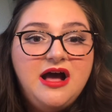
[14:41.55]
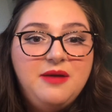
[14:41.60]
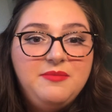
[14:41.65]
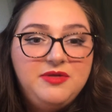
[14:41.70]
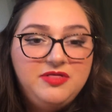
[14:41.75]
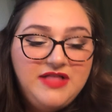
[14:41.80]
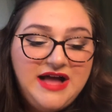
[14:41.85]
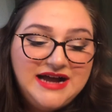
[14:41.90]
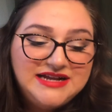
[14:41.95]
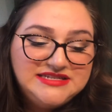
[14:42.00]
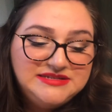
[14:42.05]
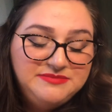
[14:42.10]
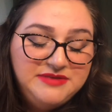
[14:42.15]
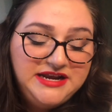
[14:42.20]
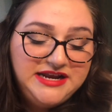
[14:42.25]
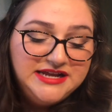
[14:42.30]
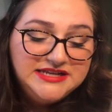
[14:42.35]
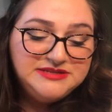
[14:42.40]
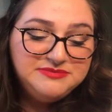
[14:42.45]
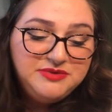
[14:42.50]
last
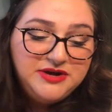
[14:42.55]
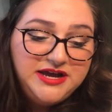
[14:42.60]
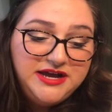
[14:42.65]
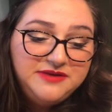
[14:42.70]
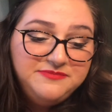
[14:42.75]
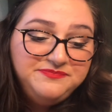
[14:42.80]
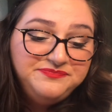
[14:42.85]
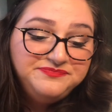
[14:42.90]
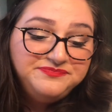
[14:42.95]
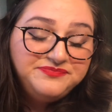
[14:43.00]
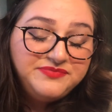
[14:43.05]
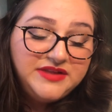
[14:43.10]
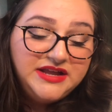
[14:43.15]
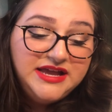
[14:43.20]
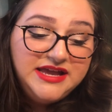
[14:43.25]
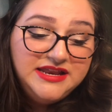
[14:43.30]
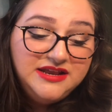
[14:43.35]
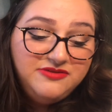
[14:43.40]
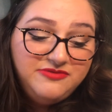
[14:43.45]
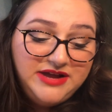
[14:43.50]
minute. But
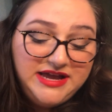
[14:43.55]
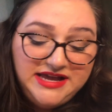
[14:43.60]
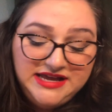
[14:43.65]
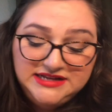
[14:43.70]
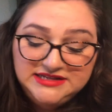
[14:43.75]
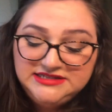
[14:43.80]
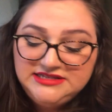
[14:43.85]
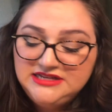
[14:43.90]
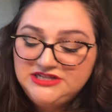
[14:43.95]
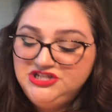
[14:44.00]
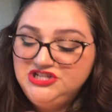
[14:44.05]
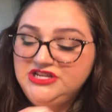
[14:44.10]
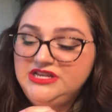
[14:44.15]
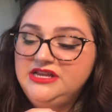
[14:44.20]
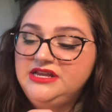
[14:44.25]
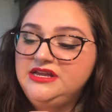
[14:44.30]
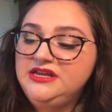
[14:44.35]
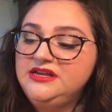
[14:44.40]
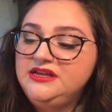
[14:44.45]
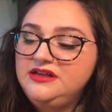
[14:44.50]
anyways,
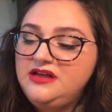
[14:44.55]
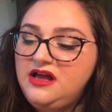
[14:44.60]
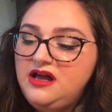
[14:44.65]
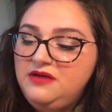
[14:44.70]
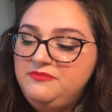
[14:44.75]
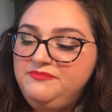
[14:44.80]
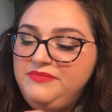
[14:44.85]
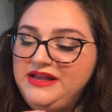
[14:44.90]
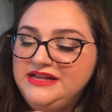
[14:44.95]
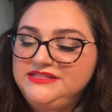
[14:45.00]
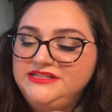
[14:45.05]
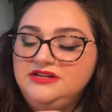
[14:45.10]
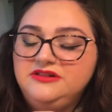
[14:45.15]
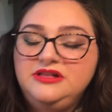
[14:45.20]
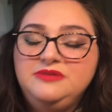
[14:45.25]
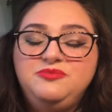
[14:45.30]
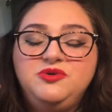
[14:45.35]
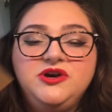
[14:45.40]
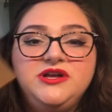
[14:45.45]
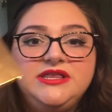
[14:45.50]
she basically
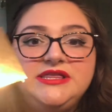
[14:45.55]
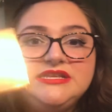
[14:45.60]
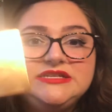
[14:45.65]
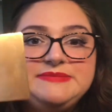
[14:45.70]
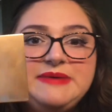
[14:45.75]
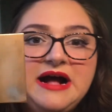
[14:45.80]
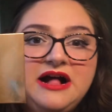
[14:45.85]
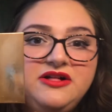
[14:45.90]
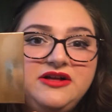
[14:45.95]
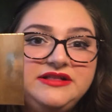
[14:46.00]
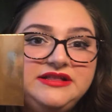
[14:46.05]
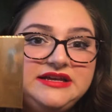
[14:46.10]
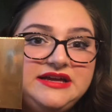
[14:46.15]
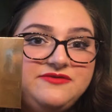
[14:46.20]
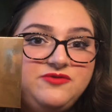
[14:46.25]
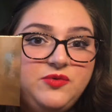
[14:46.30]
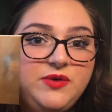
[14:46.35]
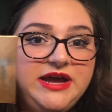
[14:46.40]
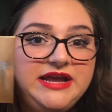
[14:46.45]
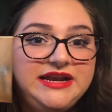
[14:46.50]
put this palette in the
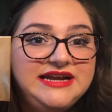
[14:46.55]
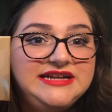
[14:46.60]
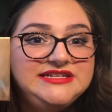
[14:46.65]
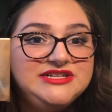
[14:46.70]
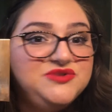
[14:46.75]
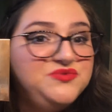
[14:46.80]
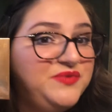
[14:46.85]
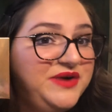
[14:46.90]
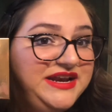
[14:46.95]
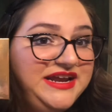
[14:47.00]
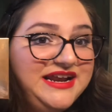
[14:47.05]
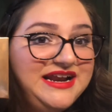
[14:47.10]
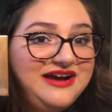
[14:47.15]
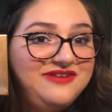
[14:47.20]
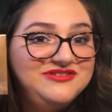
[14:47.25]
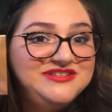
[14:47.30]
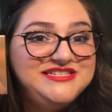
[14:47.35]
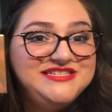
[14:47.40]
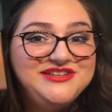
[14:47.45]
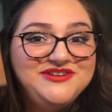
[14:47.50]
giveaway, and I did win it. I
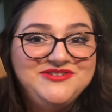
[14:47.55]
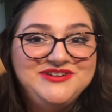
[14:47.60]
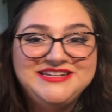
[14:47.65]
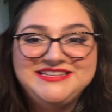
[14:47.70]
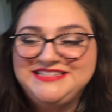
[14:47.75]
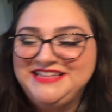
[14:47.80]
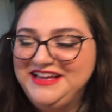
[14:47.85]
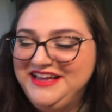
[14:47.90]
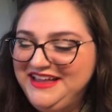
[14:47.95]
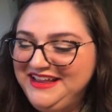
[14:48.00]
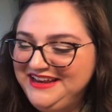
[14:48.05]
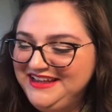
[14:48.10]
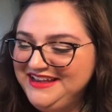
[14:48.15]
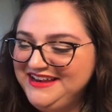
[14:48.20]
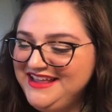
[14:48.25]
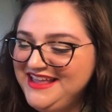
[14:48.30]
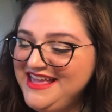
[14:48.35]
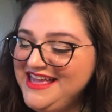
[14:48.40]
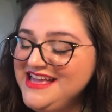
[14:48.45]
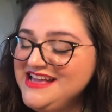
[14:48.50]
was so excited.
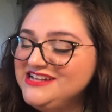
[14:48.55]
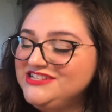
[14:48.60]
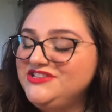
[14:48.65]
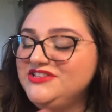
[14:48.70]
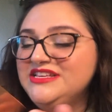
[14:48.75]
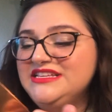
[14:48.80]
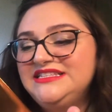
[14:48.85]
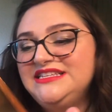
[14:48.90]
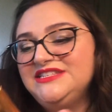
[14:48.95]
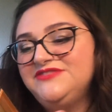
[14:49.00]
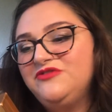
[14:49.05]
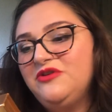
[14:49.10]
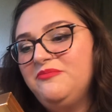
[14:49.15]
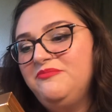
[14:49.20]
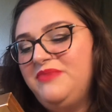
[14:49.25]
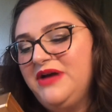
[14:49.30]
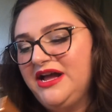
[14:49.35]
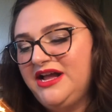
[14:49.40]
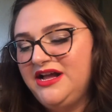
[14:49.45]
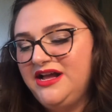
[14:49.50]
So this is from
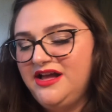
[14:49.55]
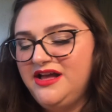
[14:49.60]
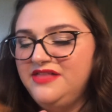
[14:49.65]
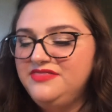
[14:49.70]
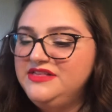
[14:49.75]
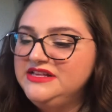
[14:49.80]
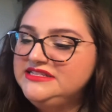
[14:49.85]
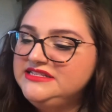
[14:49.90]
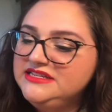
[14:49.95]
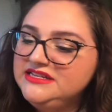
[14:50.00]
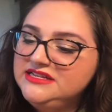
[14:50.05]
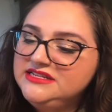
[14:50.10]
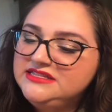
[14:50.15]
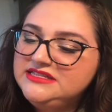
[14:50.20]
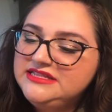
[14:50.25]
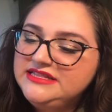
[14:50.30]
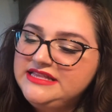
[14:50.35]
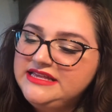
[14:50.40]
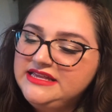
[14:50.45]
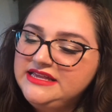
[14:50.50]
Becca. This is
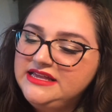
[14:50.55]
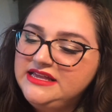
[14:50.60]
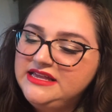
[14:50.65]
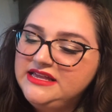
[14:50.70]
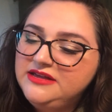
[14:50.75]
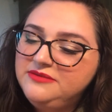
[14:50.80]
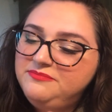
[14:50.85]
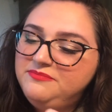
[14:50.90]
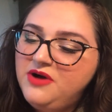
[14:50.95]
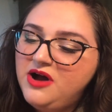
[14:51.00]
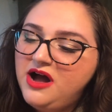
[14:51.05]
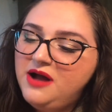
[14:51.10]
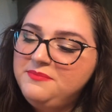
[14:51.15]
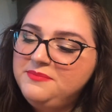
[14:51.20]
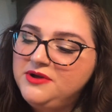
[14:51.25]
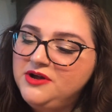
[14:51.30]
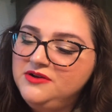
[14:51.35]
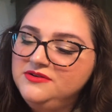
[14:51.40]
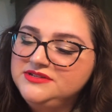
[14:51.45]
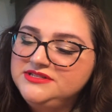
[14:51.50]
the Pop
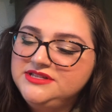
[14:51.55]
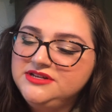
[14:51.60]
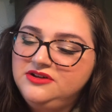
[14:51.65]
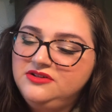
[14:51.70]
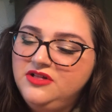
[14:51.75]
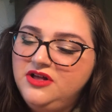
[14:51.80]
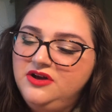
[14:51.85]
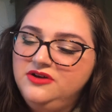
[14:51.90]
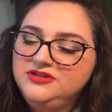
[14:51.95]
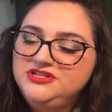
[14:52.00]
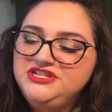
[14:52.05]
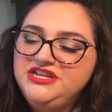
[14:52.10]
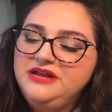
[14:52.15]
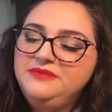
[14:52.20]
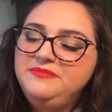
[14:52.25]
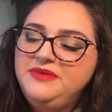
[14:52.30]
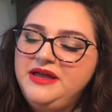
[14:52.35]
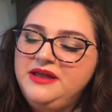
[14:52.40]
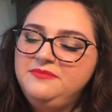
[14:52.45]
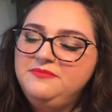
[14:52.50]
Goes the Glow
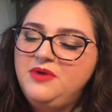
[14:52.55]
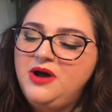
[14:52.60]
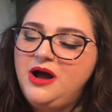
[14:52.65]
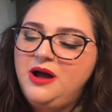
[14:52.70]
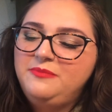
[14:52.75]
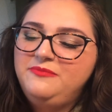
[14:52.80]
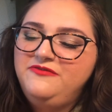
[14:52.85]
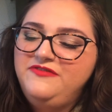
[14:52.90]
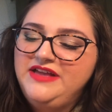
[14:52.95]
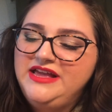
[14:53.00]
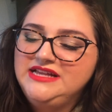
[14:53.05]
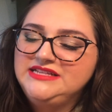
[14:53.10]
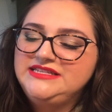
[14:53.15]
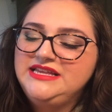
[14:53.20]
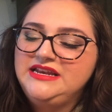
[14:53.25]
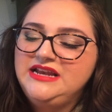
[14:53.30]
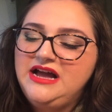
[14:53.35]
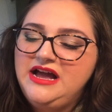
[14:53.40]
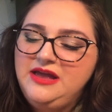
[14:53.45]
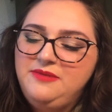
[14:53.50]
Champagne Pop Face and
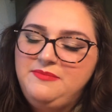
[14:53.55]
Eye